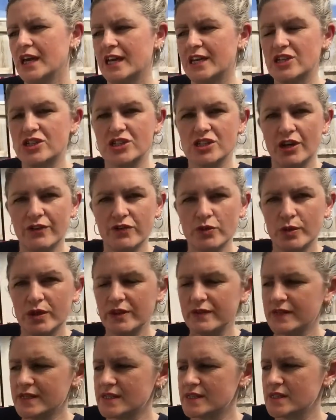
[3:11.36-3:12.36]
He shoved one
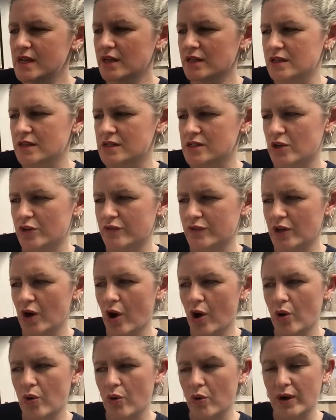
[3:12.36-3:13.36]
of his suckers over the
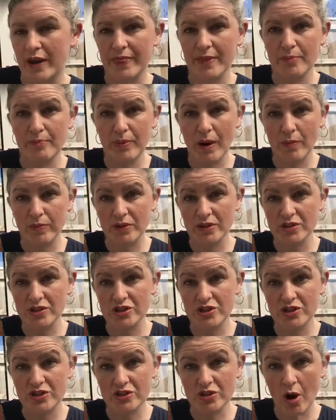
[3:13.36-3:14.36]
hole and the bubbles
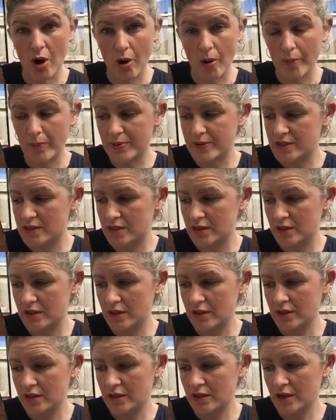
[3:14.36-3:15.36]
stopped.
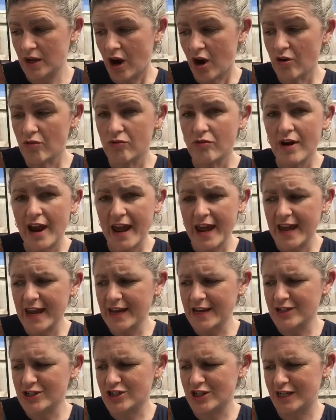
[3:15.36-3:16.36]

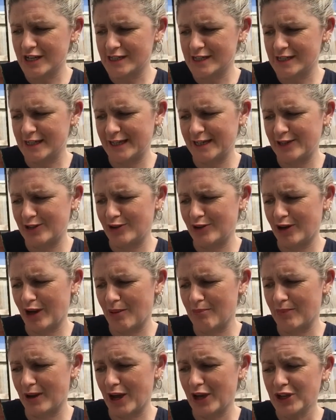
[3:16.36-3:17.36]
Hooray, cheered Sea
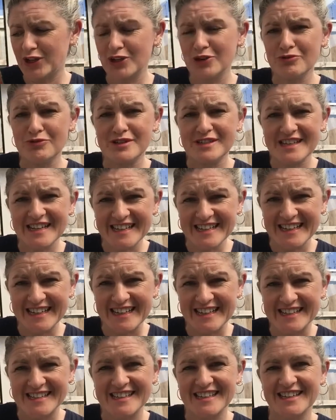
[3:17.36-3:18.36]
Cucumber. You did
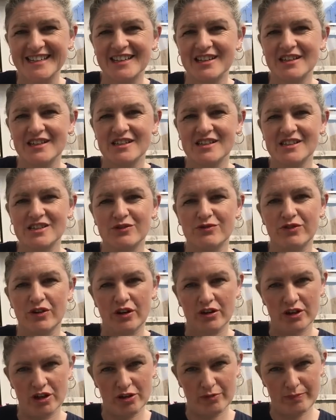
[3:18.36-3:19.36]
it,
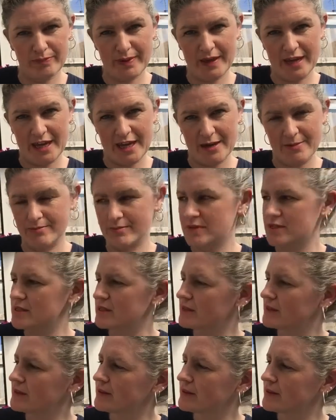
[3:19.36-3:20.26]
Stefano beamed.